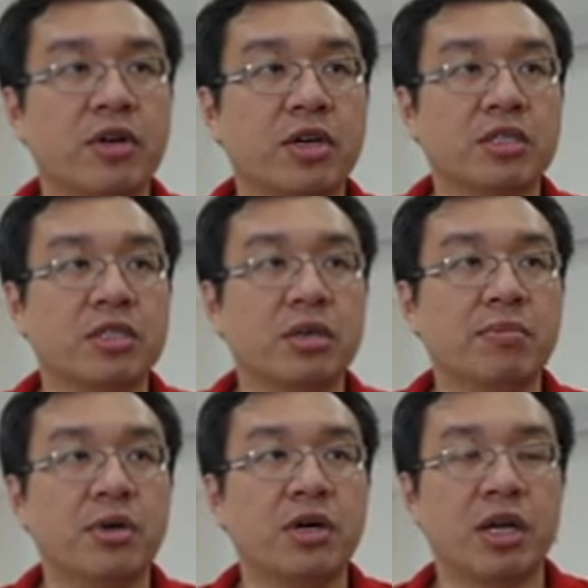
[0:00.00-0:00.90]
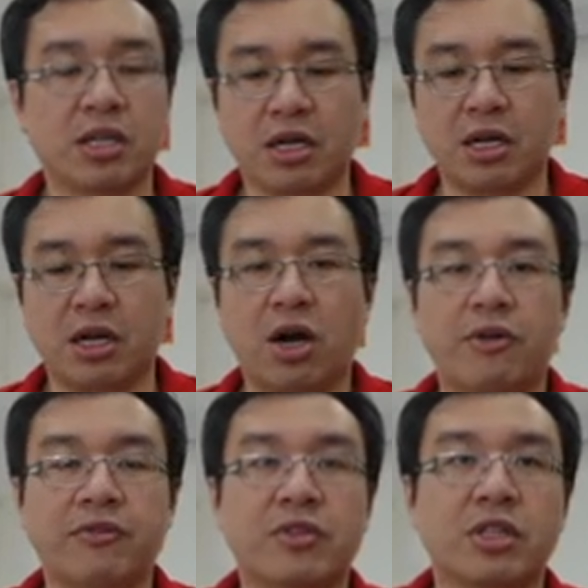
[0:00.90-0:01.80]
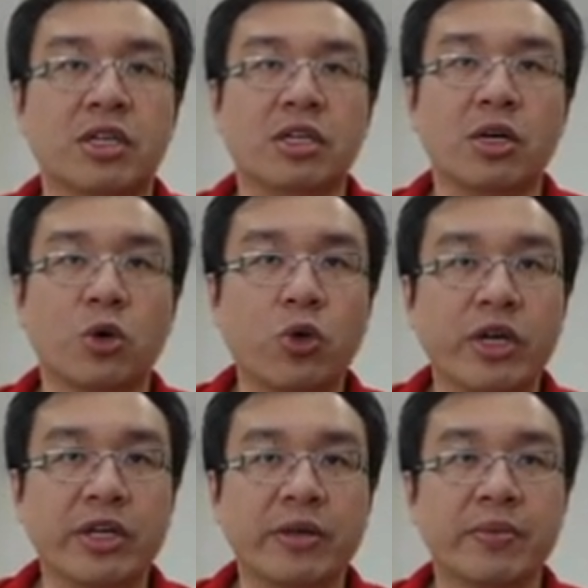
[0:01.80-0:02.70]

a simple attack of the queen.